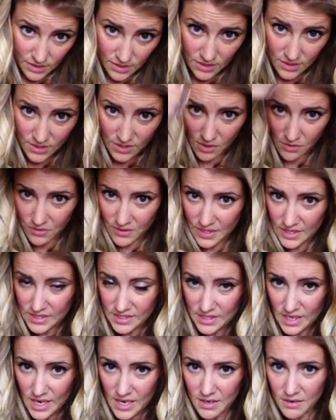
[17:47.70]
So this
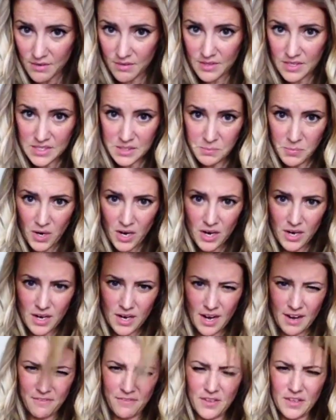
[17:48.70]
part
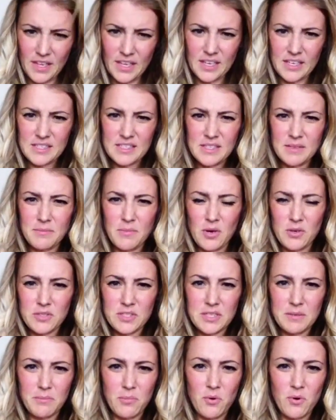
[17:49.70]
I feel like is the
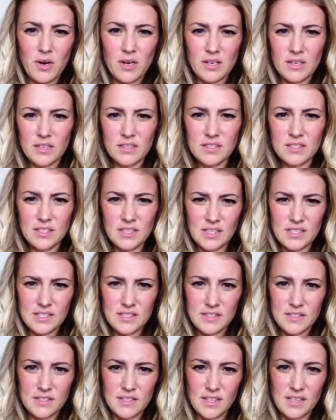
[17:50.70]
most important,
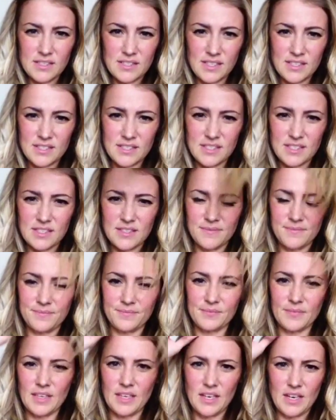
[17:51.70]
is because it's,
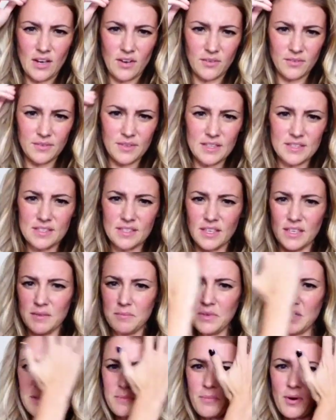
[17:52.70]
it's going to
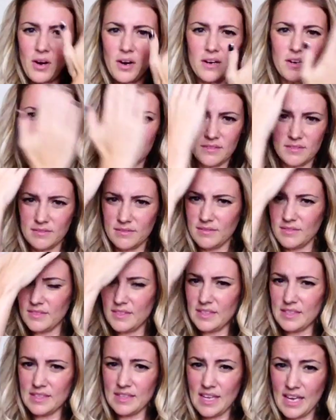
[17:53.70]
be the part
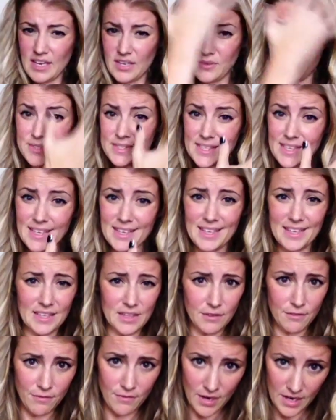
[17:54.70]
that you see in
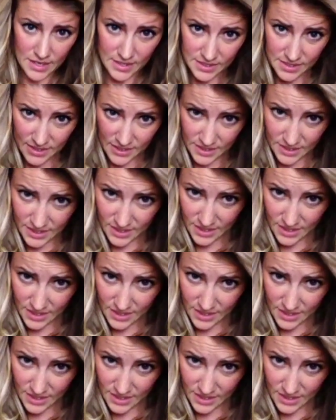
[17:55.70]
the front.